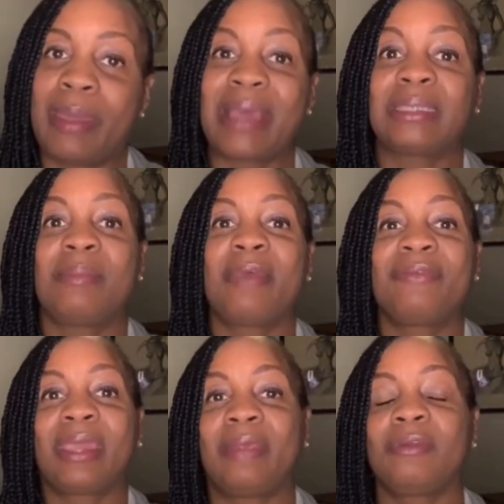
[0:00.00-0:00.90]
As a matter of
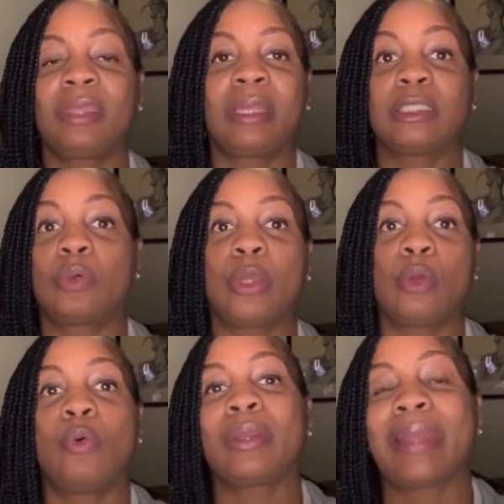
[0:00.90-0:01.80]
fact, everything that's going
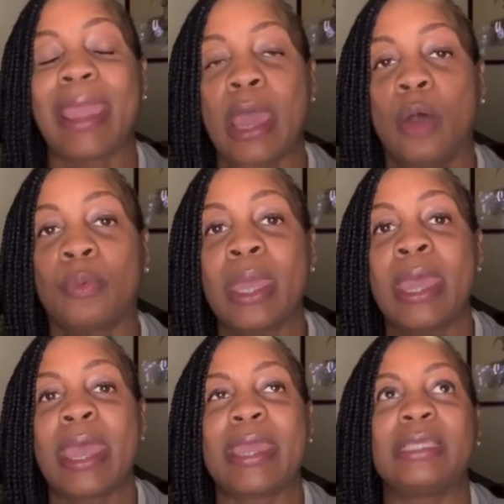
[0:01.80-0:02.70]
on now
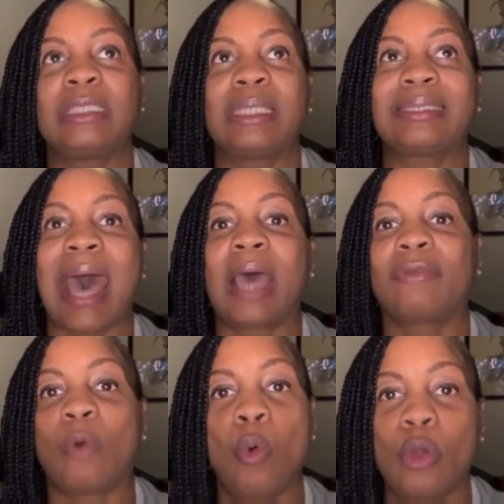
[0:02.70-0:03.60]
is just out
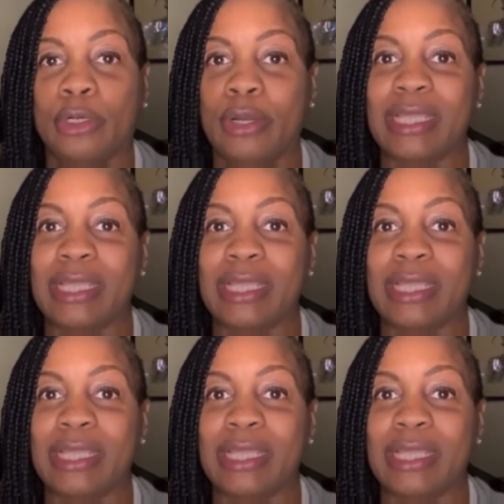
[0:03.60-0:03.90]
of order.